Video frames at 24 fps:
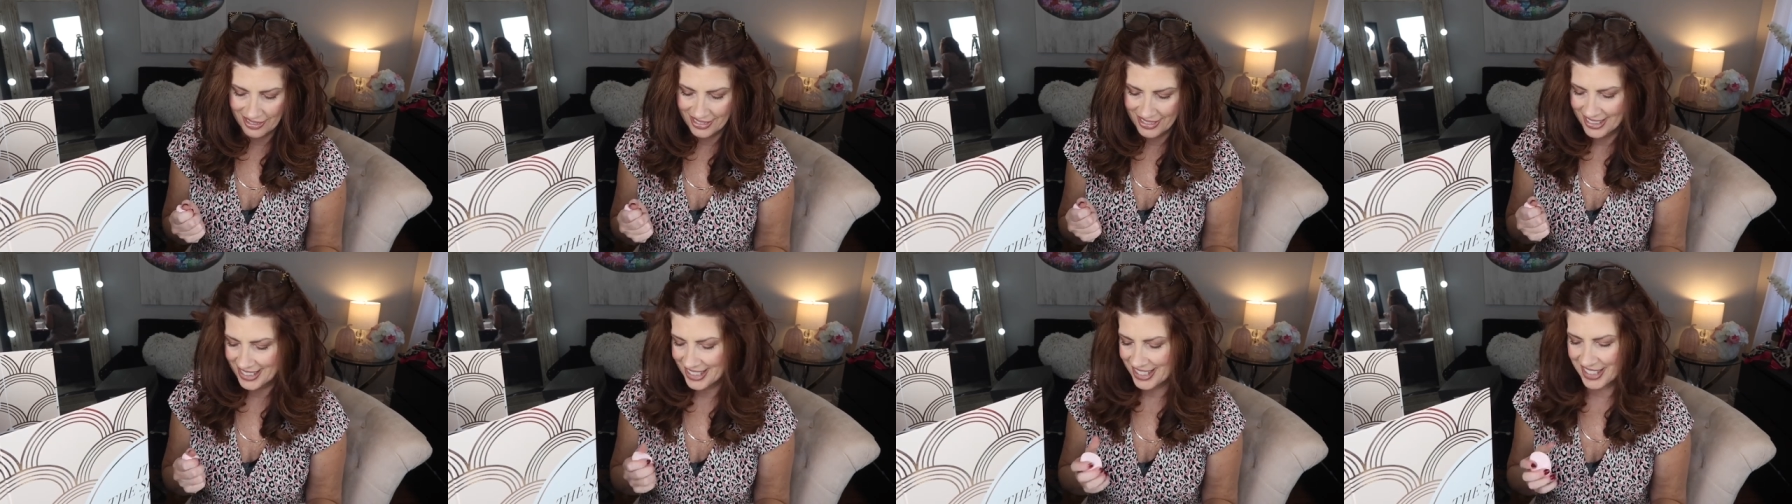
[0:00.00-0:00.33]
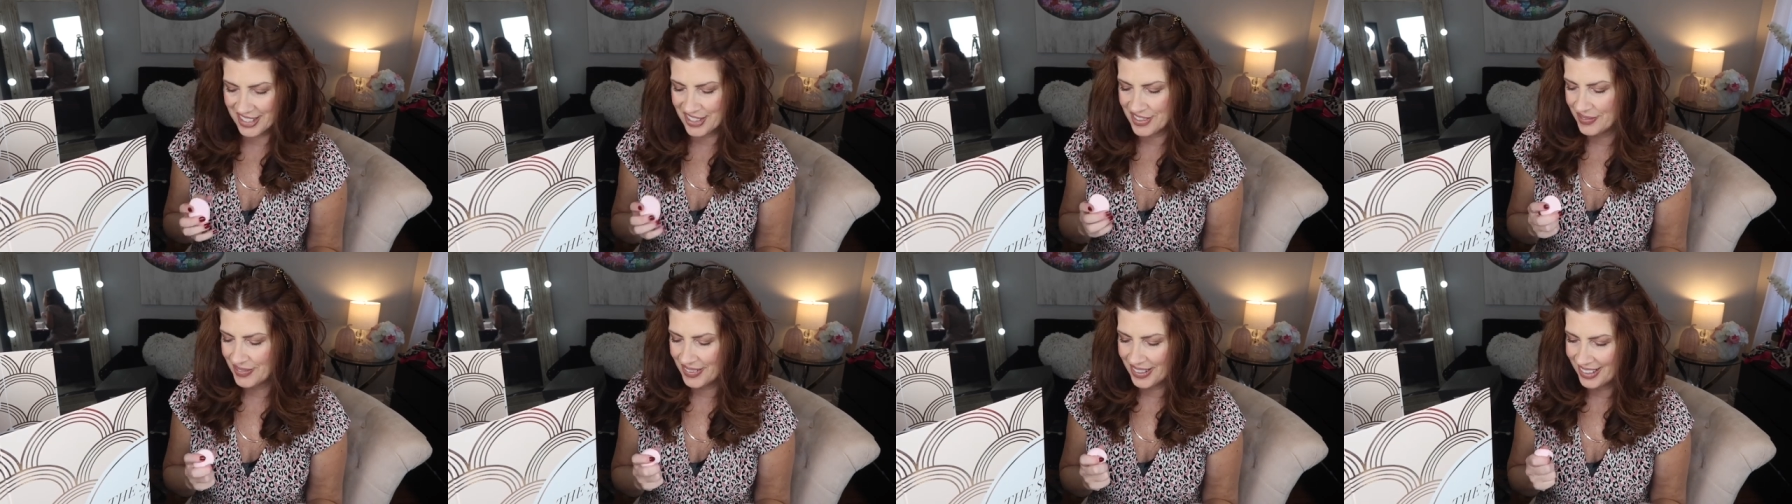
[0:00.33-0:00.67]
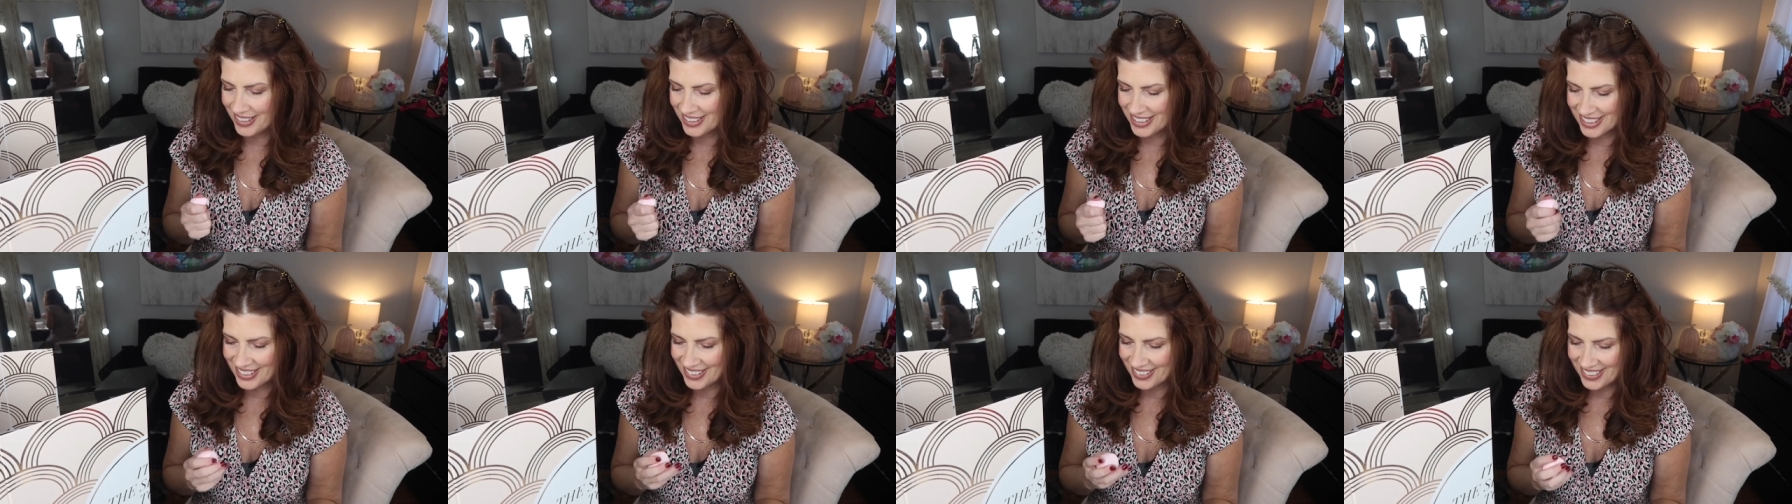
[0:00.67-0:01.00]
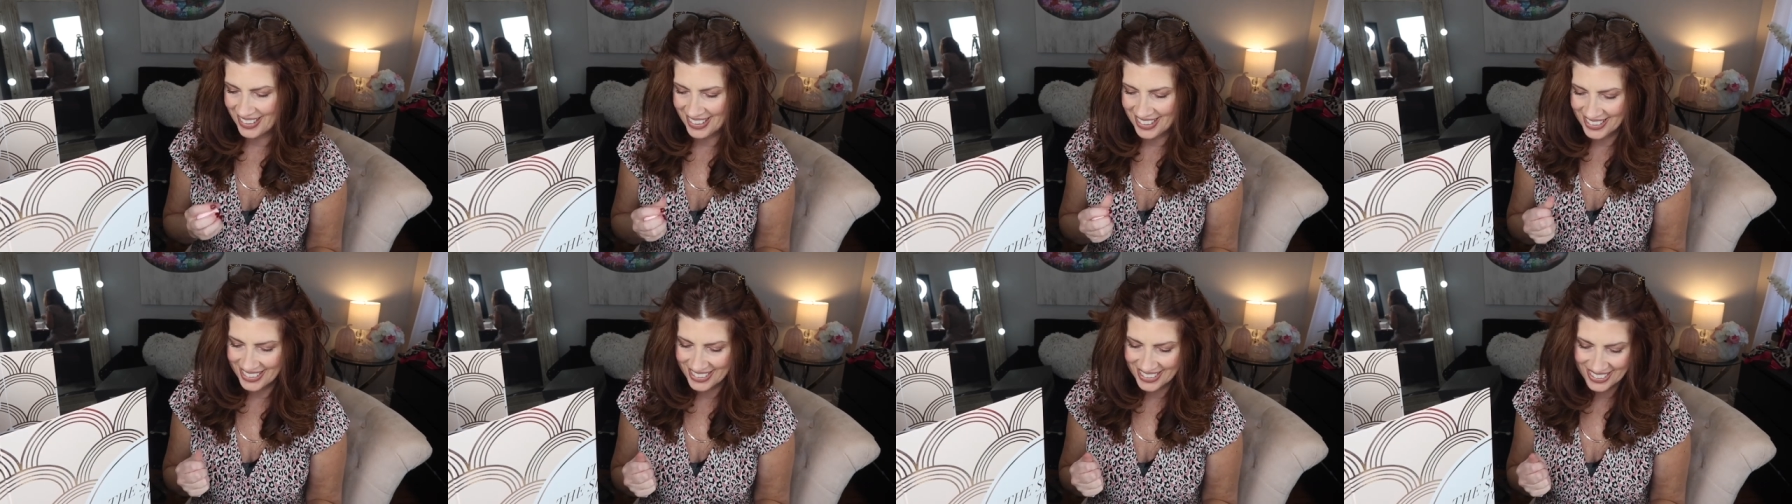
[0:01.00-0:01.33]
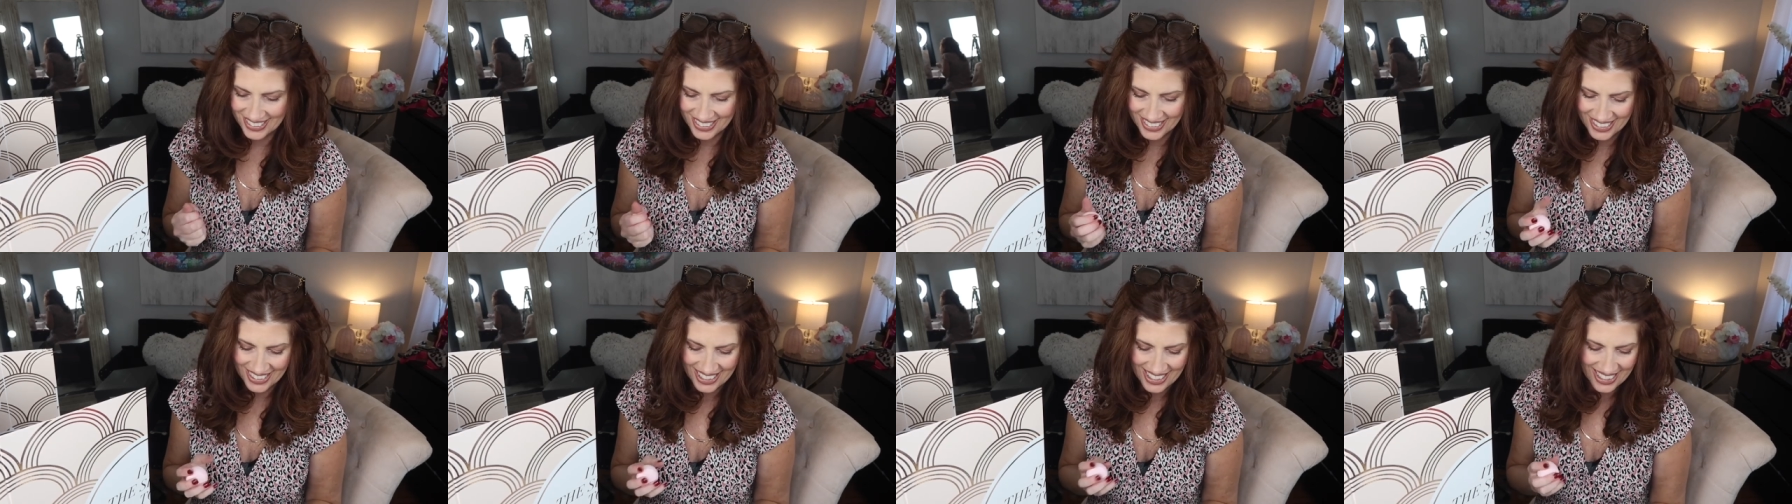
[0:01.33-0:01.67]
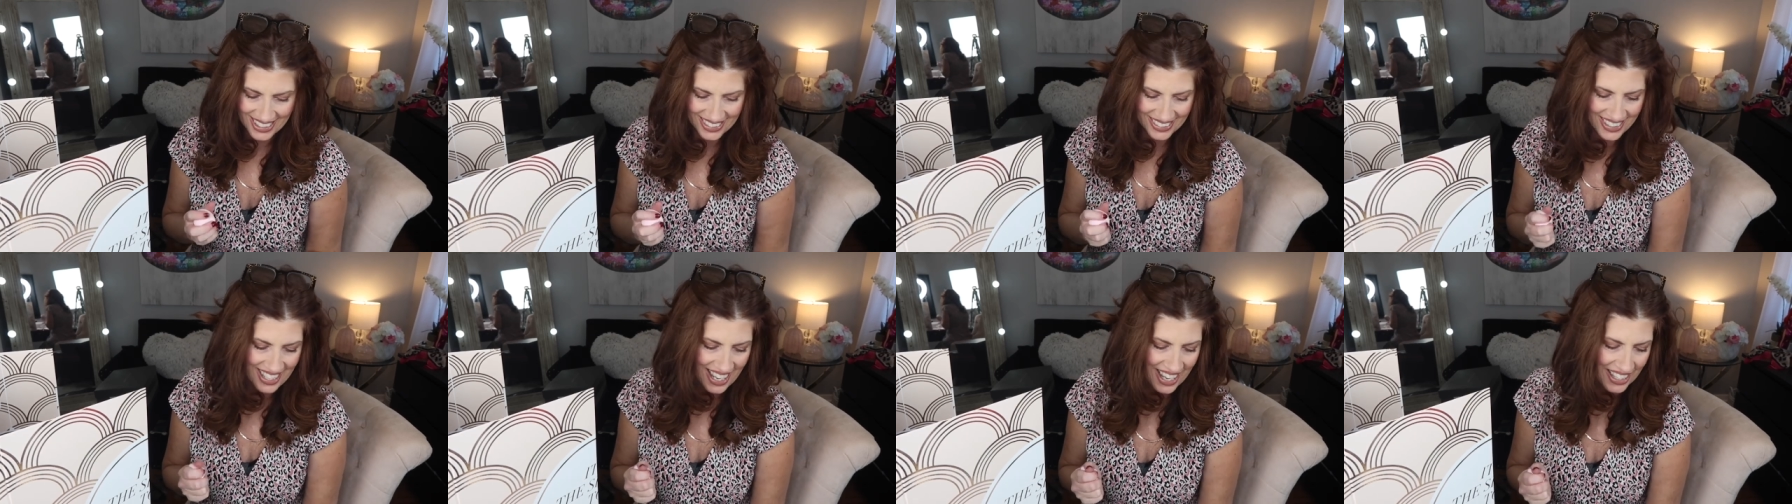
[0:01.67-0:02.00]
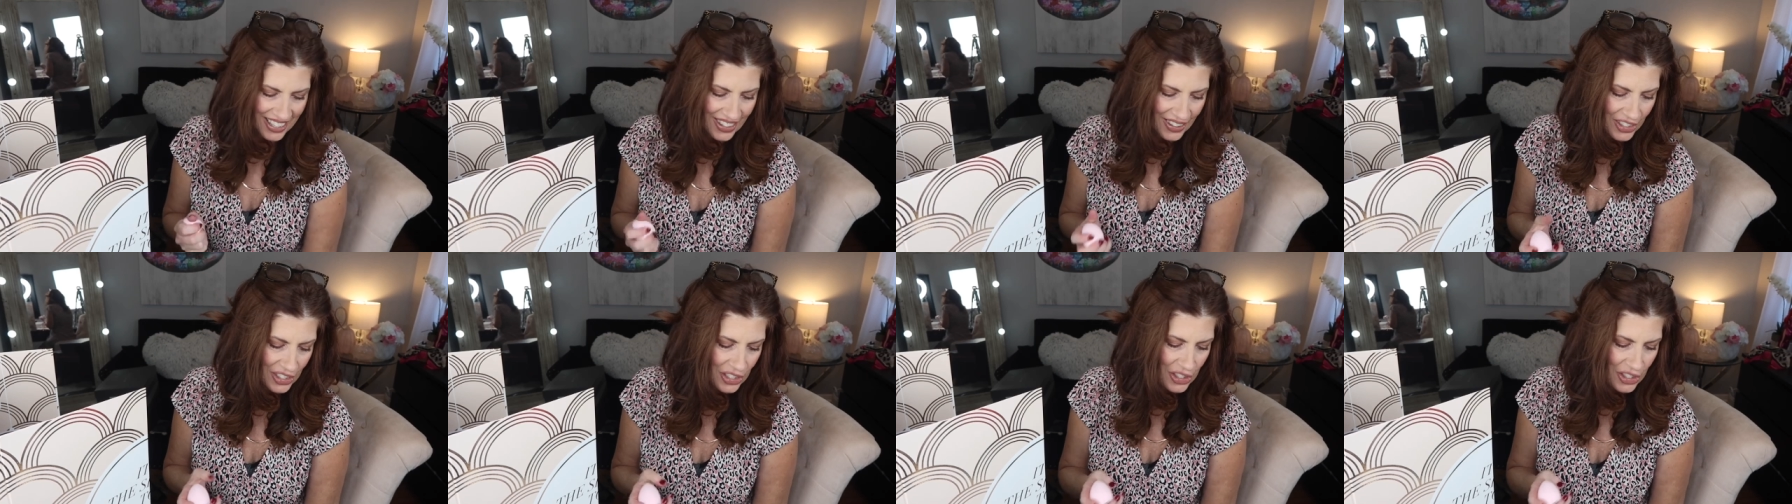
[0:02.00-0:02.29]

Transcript: It's gonna be too hard. Like,